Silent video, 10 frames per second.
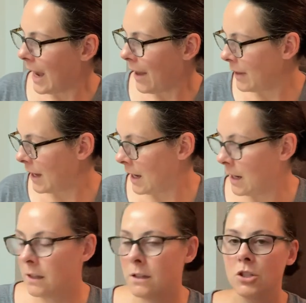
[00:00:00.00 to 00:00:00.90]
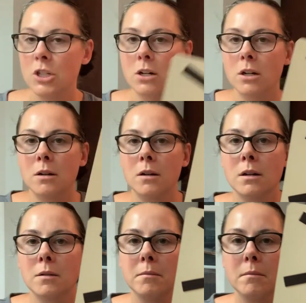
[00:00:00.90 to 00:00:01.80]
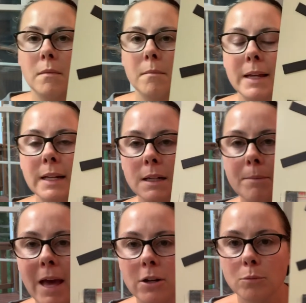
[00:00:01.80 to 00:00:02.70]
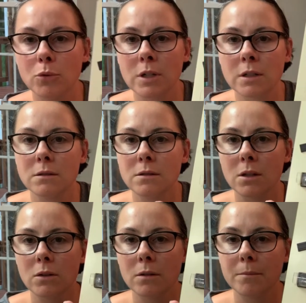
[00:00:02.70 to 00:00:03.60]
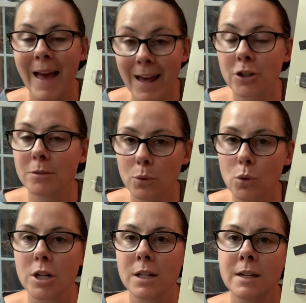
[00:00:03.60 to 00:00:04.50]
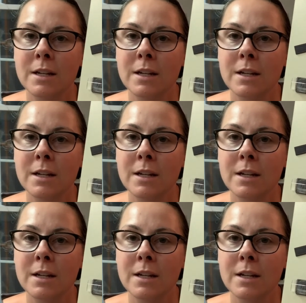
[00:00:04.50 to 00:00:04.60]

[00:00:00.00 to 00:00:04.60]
And then she had her magnetic pattern board, so pattern board.